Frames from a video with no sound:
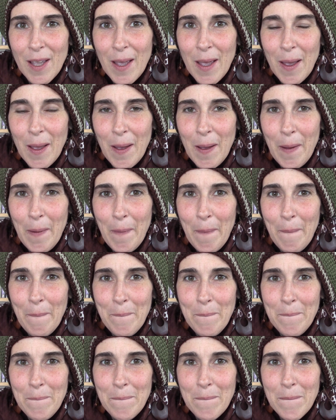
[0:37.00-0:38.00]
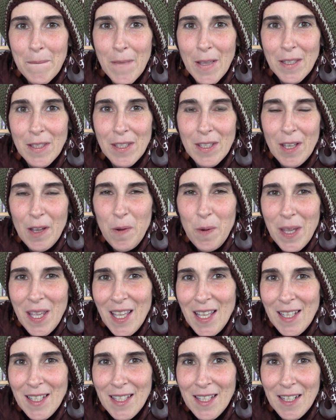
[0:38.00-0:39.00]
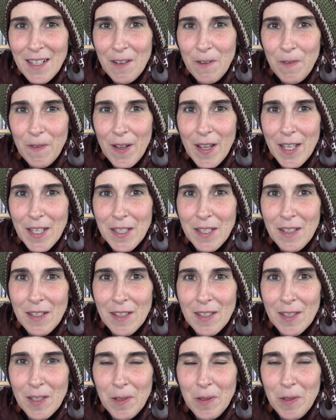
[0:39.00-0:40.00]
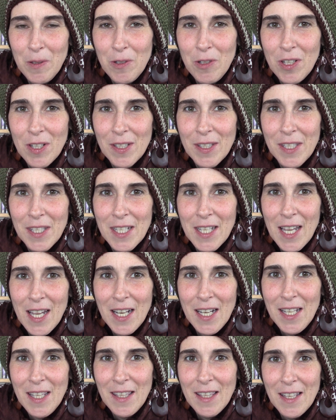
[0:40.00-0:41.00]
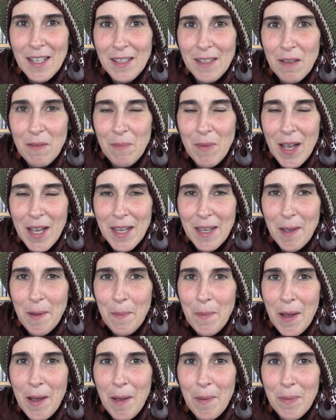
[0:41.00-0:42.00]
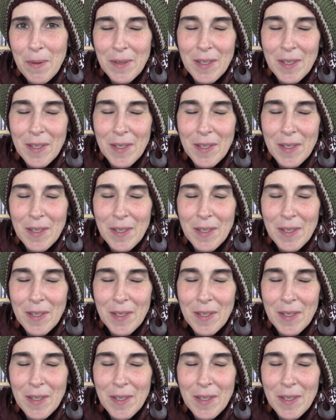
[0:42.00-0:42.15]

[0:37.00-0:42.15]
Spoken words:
So easy to find solutions to anything that might come up.